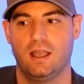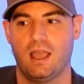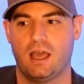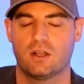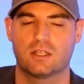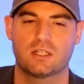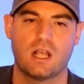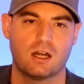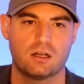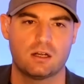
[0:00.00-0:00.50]
And I
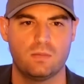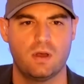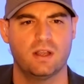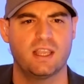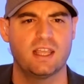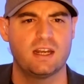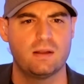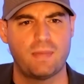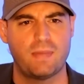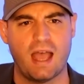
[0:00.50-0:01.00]
was talking about
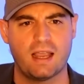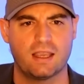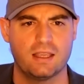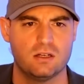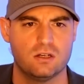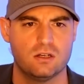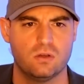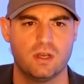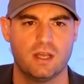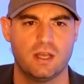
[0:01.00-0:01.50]
getting back
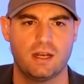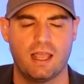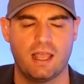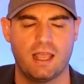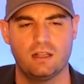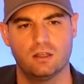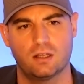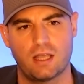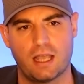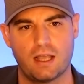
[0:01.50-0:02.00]
into it.
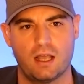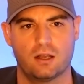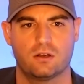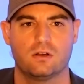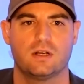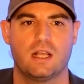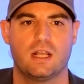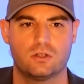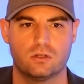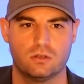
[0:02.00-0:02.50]
Hey, look, I got
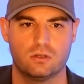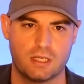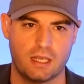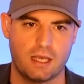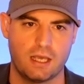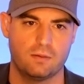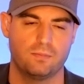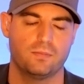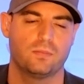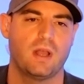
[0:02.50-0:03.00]
credentials. I
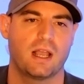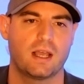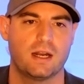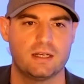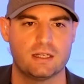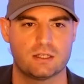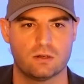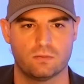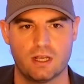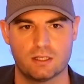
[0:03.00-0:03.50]
got a
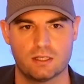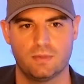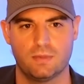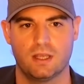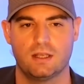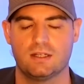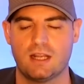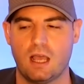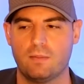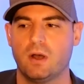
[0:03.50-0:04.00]
decent
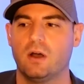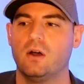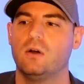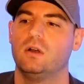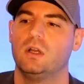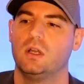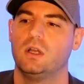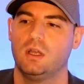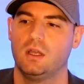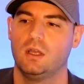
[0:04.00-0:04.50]
resume and demo.